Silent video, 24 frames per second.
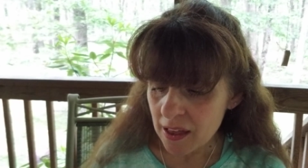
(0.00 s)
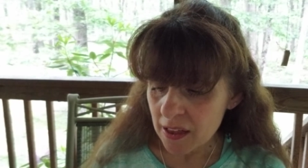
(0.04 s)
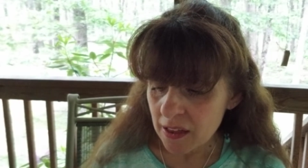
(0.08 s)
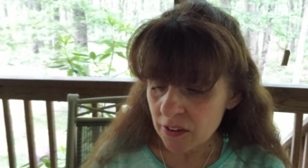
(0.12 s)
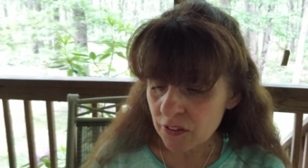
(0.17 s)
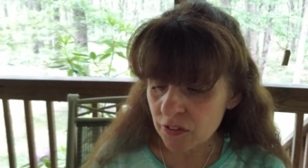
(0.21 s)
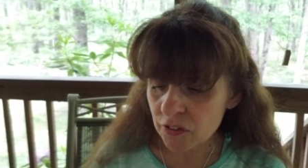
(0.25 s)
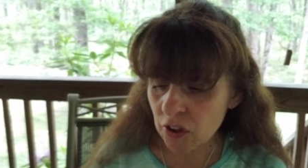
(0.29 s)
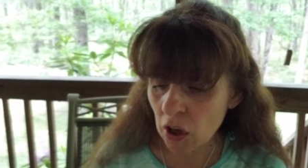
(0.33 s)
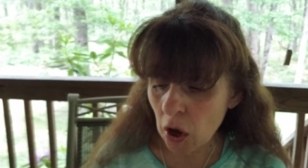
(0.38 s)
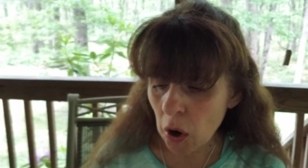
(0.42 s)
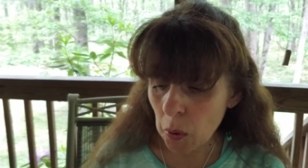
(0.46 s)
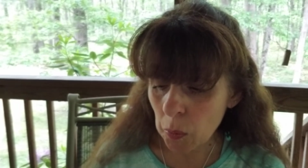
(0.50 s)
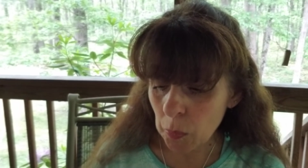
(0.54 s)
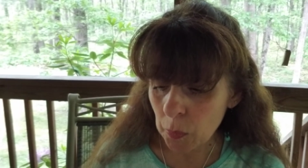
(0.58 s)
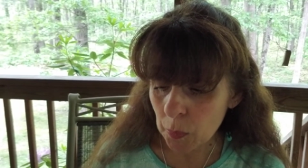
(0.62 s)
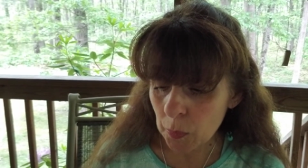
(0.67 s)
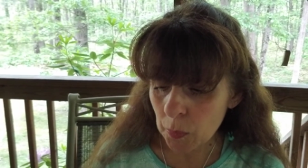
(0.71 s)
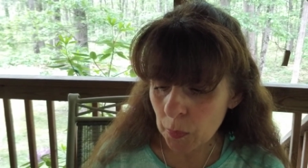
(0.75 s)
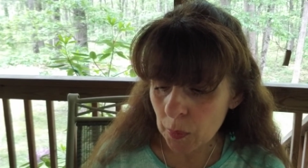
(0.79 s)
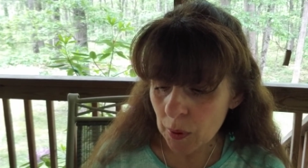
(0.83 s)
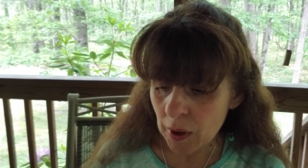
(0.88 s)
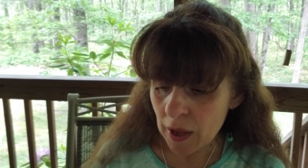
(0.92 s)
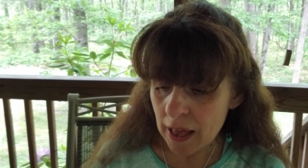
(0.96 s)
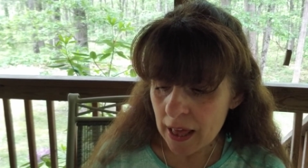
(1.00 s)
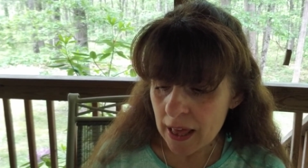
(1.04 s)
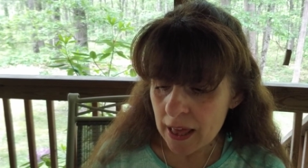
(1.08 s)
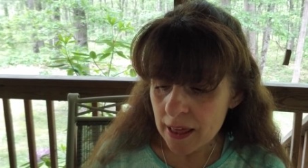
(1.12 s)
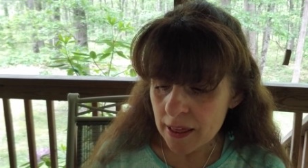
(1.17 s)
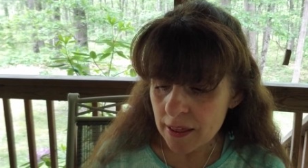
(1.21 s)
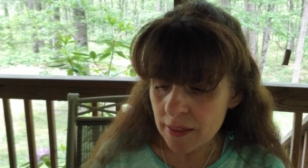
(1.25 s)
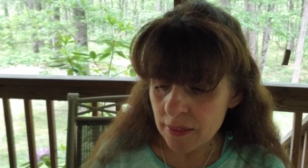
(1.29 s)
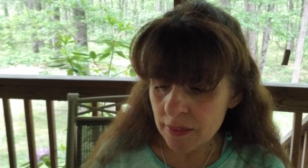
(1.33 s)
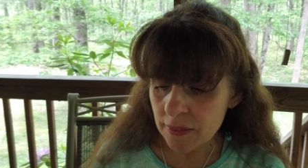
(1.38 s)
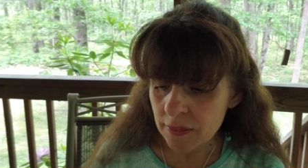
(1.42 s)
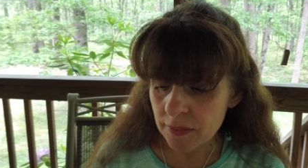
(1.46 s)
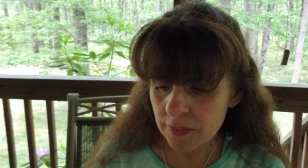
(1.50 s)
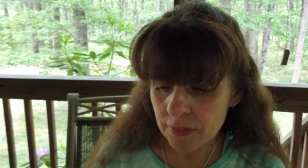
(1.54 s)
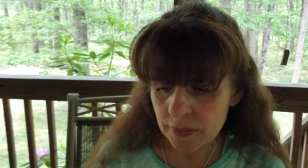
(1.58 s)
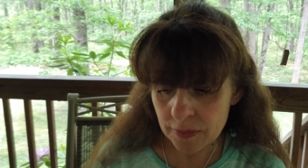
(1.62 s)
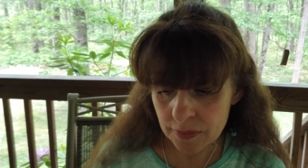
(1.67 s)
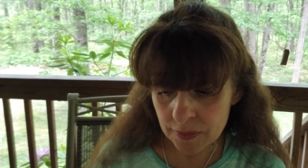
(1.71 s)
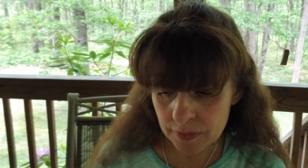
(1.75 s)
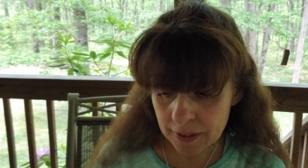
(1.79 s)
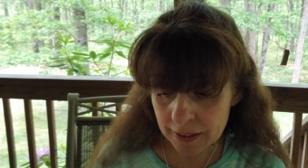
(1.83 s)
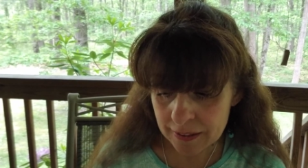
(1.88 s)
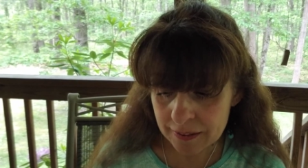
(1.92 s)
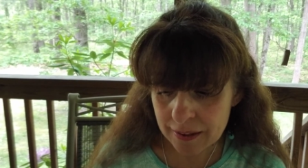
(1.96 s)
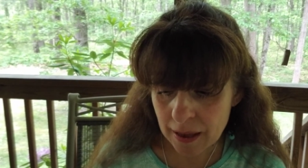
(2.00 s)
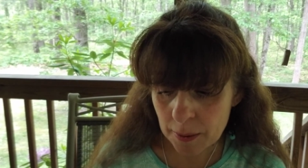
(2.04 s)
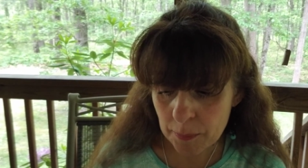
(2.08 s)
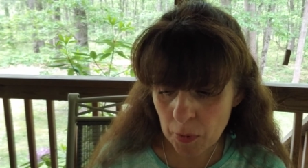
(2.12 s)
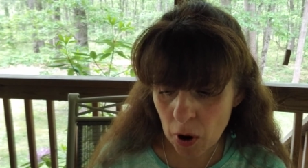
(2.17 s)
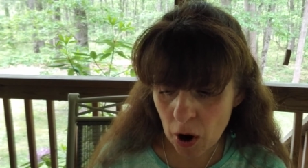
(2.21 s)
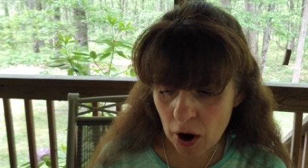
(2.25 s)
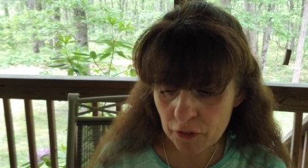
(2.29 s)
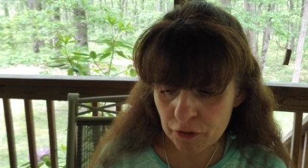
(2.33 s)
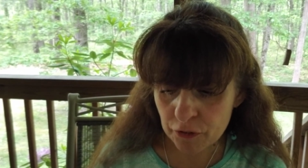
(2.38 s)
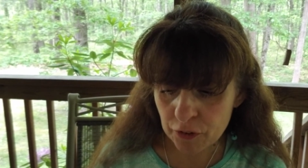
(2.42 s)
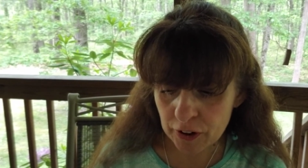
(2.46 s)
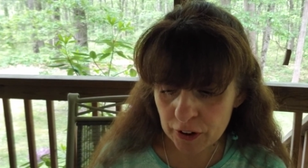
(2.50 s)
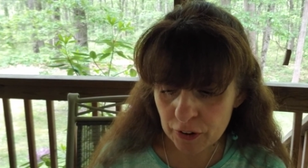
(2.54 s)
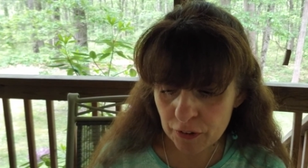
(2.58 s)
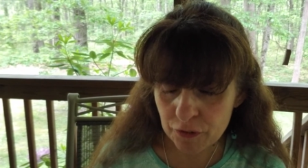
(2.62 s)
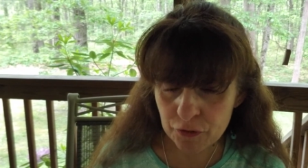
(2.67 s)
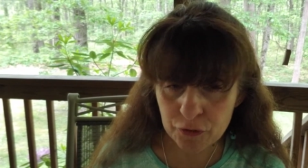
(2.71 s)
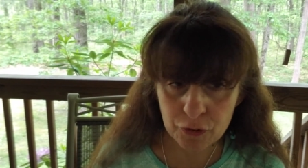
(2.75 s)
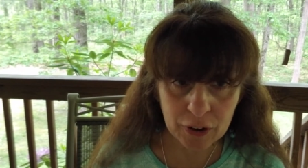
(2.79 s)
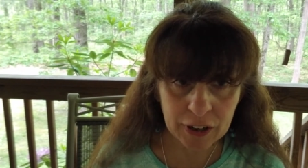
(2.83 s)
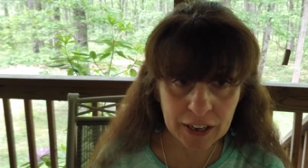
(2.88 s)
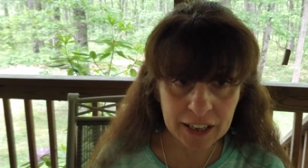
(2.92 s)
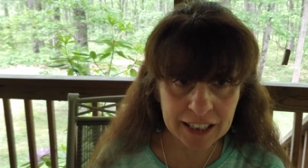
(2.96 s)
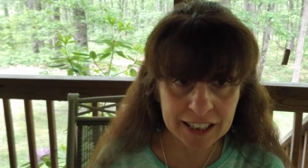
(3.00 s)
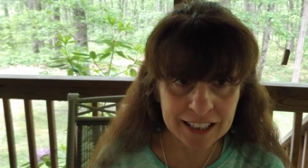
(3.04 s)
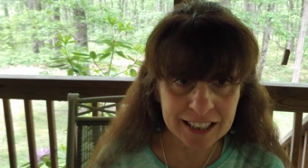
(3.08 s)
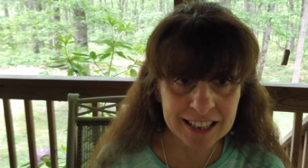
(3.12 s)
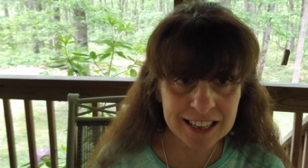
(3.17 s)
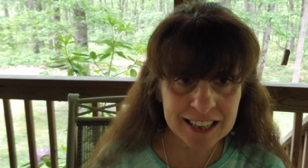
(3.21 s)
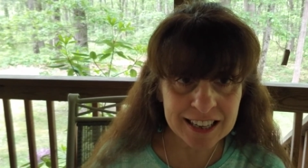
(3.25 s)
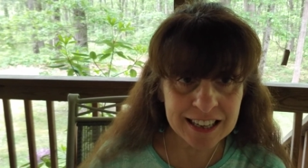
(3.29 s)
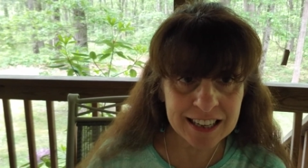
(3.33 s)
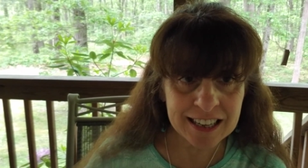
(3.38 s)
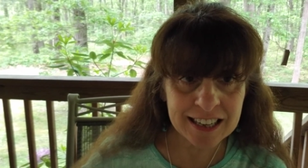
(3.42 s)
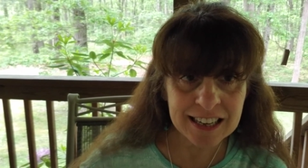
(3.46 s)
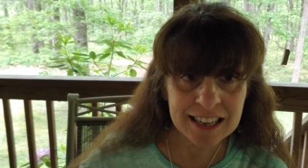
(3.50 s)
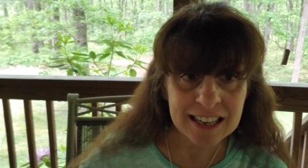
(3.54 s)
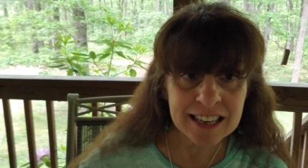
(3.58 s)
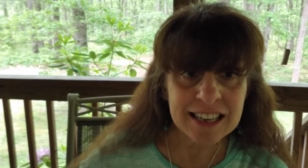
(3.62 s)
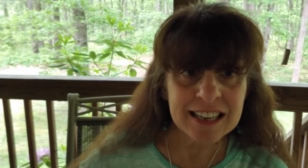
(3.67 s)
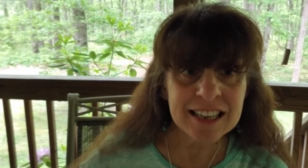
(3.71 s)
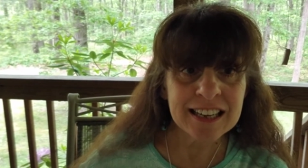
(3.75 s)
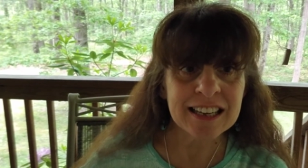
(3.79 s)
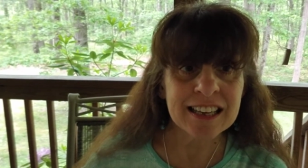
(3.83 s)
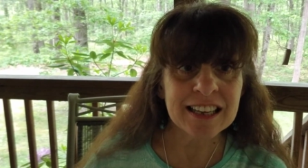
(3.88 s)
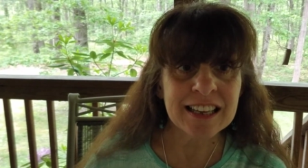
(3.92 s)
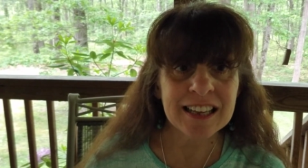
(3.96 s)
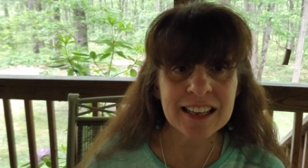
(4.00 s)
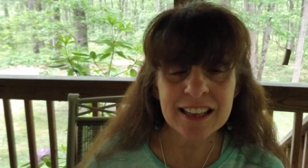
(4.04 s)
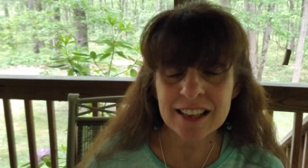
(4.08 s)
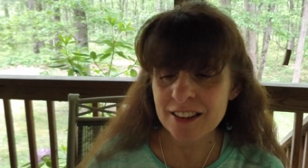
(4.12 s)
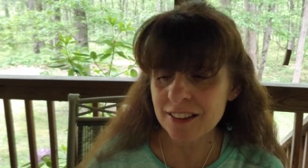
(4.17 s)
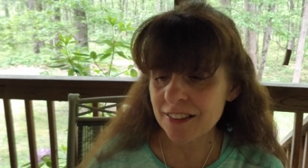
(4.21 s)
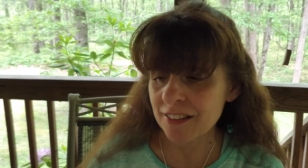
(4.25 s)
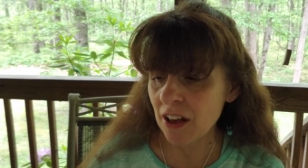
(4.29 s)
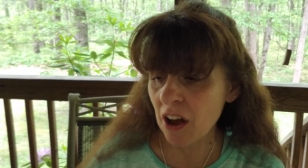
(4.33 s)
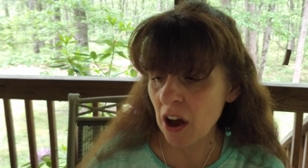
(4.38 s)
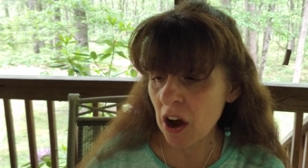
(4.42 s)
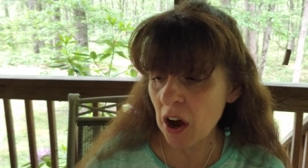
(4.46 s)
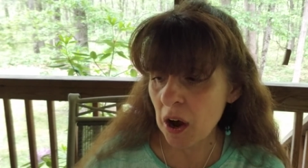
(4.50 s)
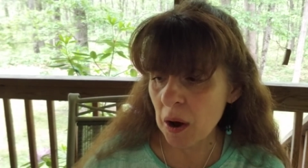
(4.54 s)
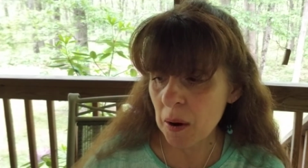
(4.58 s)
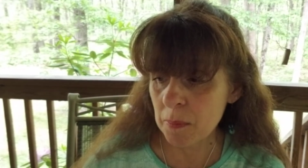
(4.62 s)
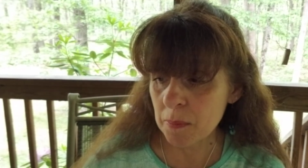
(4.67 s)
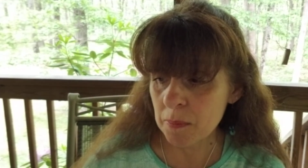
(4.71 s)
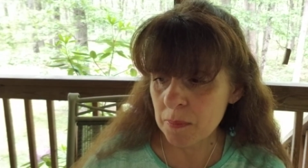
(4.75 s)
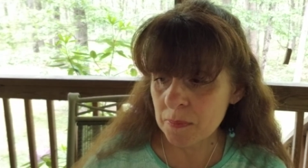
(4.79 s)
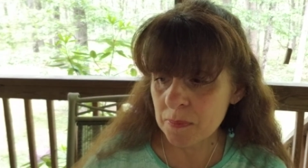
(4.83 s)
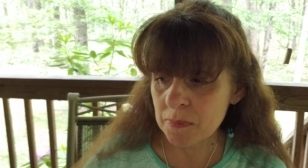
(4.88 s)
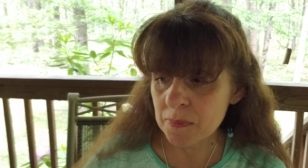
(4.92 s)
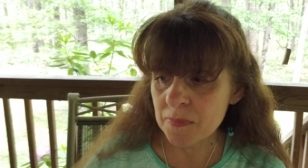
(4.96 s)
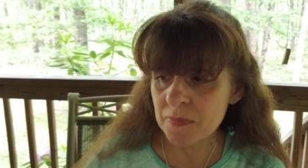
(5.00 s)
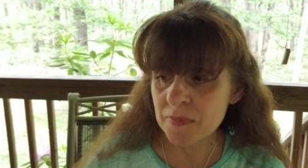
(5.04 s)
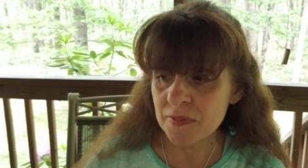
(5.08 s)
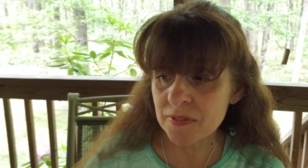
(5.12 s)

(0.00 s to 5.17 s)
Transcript: So this I'm offering free um,